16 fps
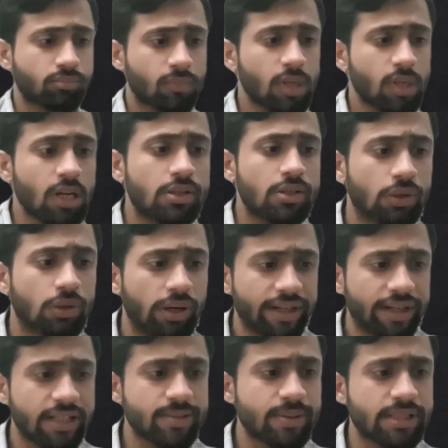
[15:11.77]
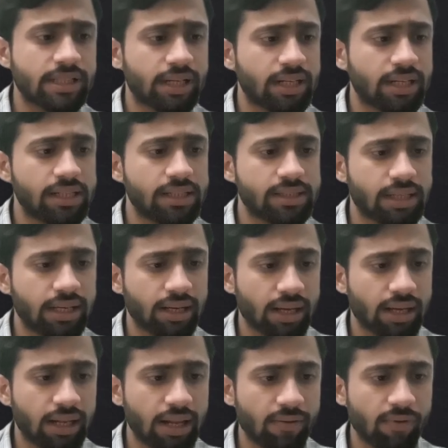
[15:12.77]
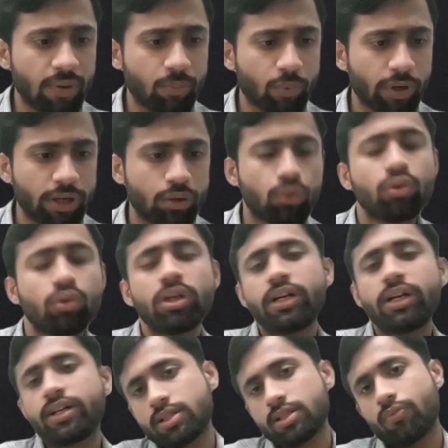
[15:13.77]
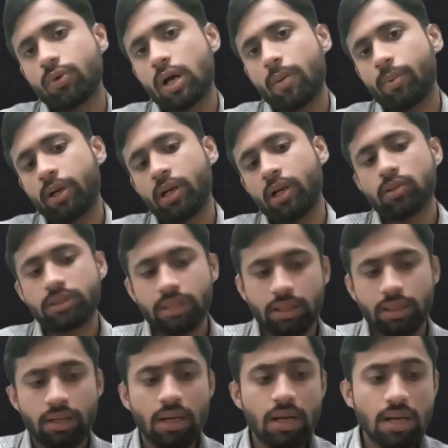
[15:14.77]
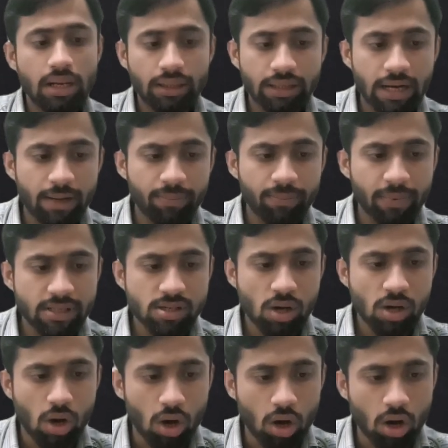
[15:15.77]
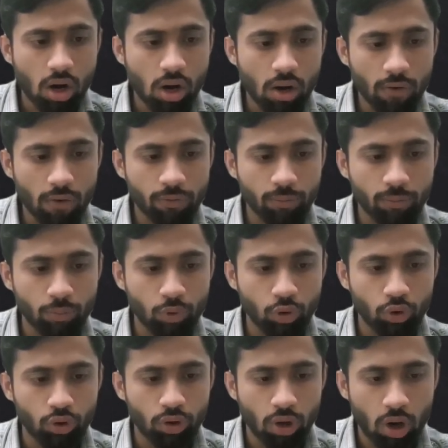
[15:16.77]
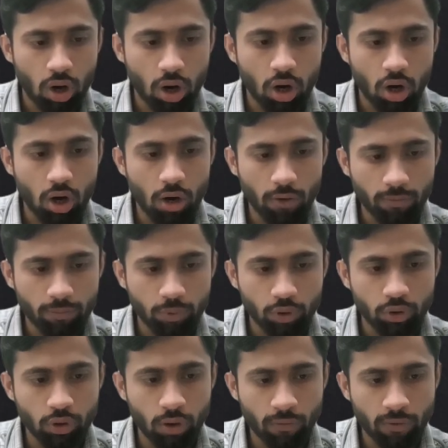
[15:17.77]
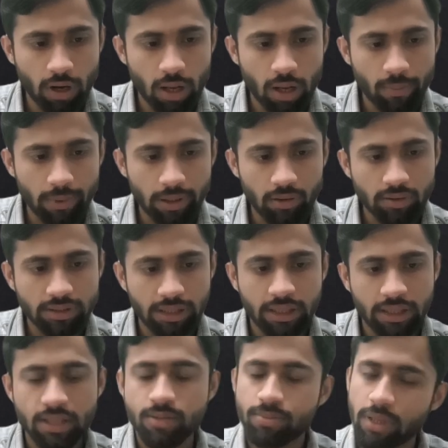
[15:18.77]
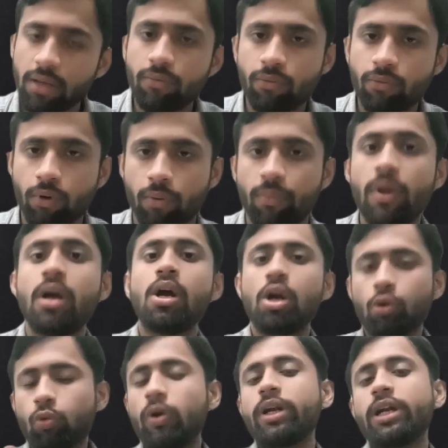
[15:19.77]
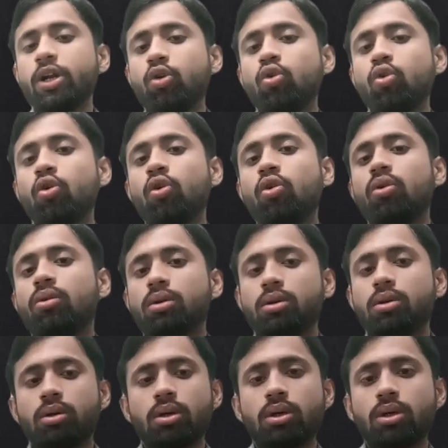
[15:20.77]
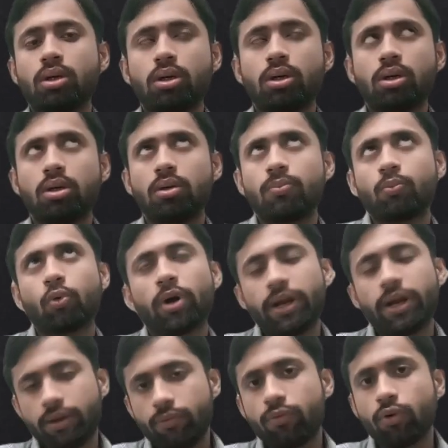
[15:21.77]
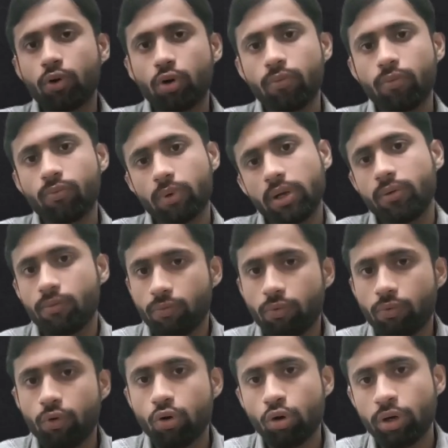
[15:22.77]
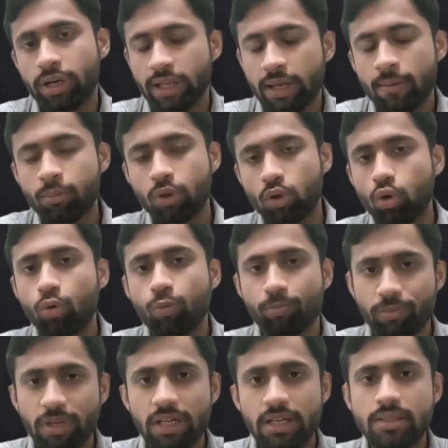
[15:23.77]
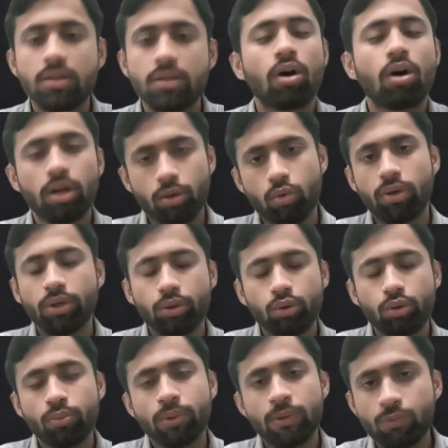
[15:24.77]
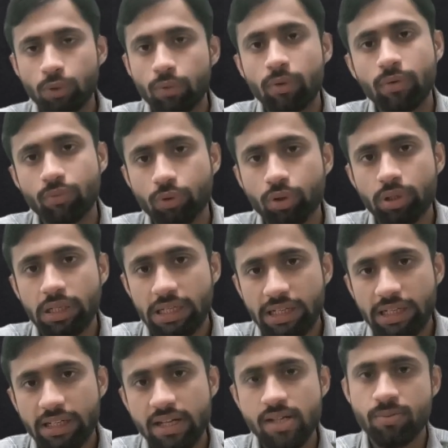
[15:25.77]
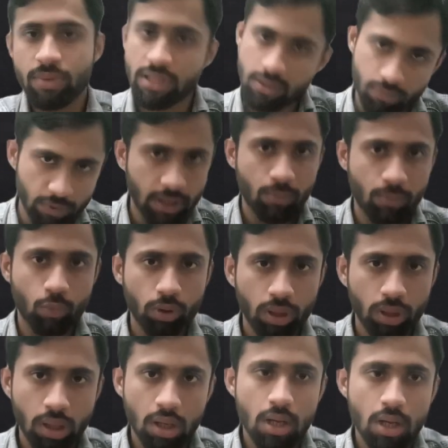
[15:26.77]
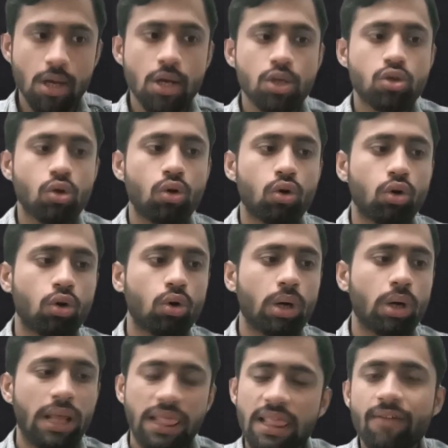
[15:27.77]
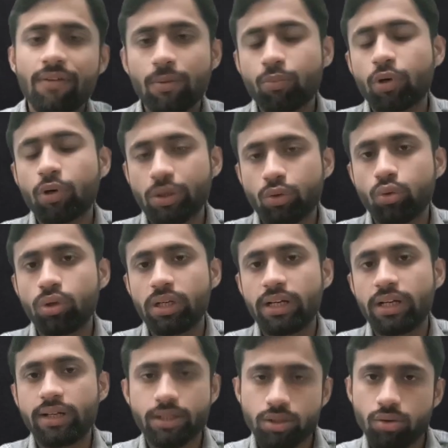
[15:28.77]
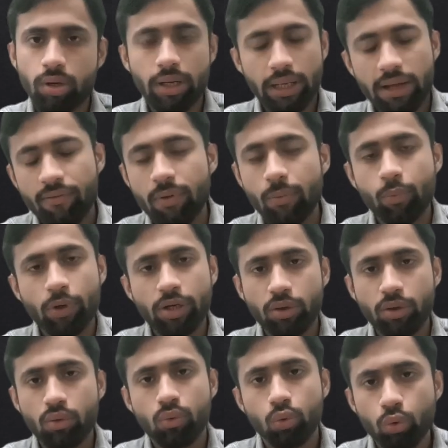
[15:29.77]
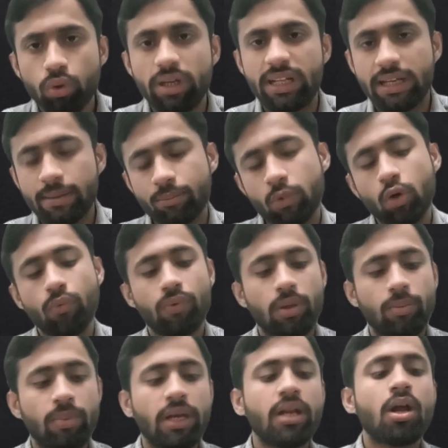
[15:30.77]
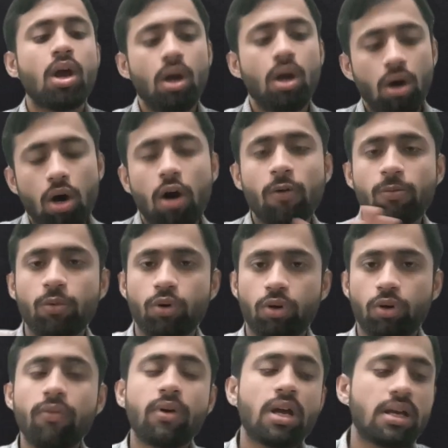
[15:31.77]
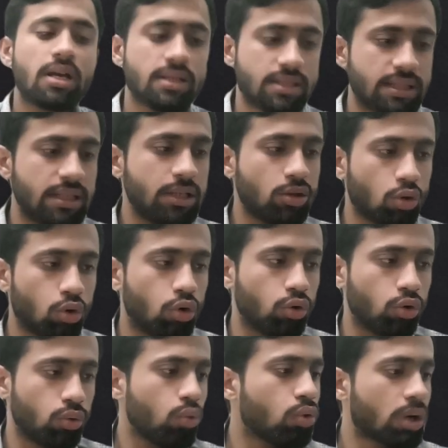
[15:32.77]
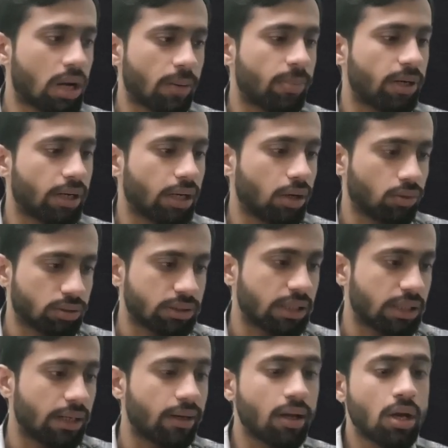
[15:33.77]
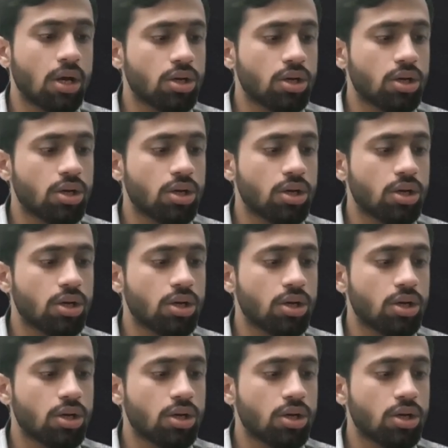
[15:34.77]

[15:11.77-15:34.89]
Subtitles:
So it is basically saying 11.2 liters of carbon dioxide. That means half mole of carbon dioxide is being formed. 22.414 dm cube means, or 22.414 liters means 1 mole. So 11.2 liters or 11.2 dm cube will mean half mole of CO2 carbon dioxide.